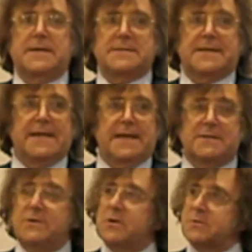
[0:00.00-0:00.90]
is,
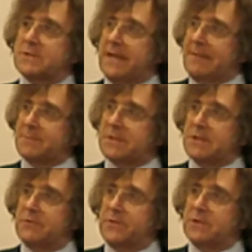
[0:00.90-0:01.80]
again, those same
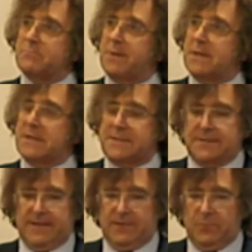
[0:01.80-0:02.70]
serial
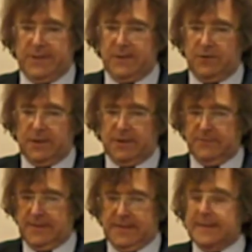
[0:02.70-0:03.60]
bonds that we
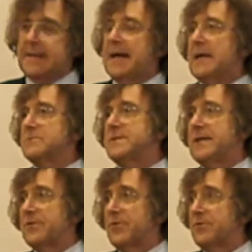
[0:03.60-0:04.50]
are out
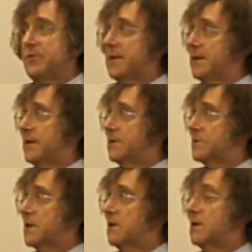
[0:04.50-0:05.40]
there 30
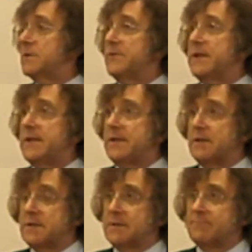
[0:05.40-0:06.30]
years on the
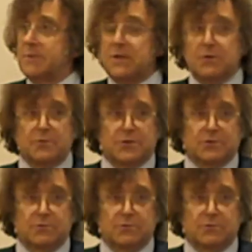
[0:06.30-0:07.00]
old